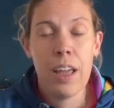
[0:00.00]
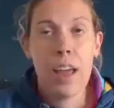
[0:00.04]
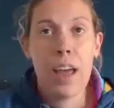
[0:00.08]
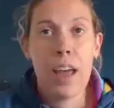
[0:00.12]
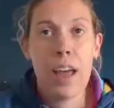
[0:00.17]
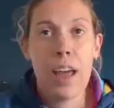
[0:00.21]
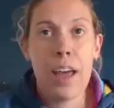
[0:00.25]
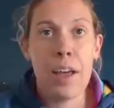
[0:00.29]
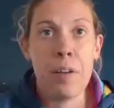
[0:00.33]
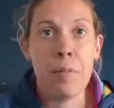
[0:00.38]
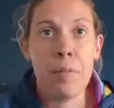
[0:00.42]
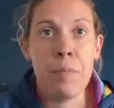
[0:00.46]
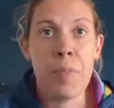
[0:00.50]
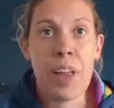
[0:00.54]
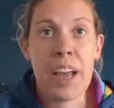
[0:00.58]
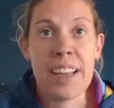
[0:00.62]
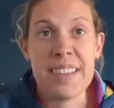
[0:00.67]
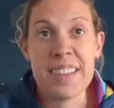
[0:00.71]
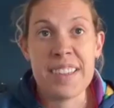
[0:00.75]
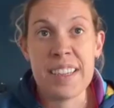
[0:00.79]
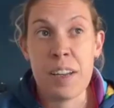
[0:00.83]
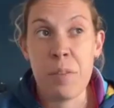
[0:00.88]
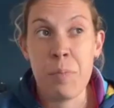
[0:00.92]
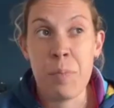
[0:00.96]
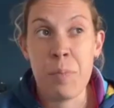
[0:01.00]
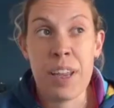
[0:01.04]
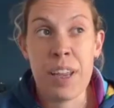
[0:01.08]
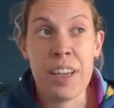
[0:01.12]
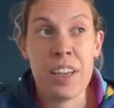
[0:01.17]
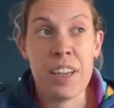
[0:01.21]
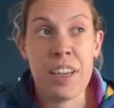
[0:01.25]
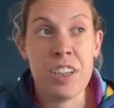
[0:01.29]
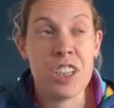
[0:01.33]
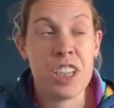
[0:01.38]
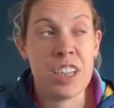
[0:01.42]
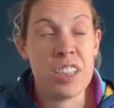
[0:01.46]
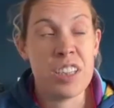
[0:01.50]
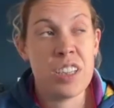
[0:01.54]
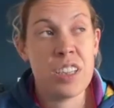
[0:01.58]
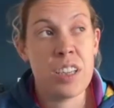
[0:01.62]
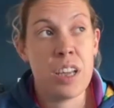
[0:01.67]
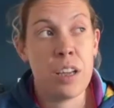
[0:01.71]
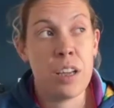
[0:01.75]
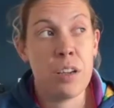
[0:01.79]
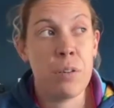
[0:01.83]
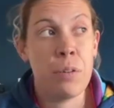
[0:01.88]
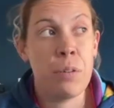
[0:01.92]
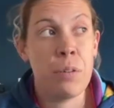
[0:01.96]
as an inpatient.
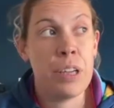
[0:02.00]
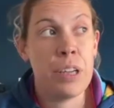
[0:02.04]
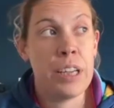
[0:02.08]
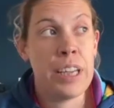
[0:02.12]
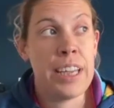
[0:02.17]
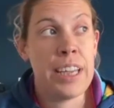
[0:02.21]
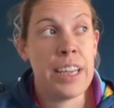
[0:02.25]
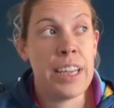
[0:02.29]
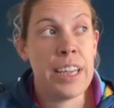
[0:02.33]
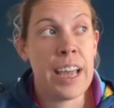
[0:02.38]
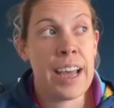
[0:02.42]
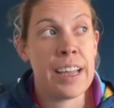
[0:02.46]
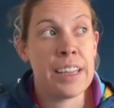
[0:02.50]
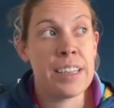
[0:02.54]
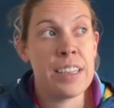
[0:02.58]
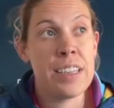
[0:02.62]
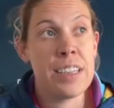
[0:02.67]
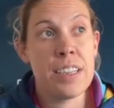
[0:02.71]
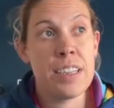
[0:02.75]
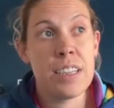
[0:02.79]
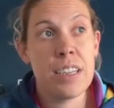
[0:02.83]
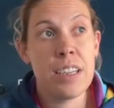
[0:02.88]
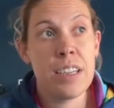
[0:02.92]
So he had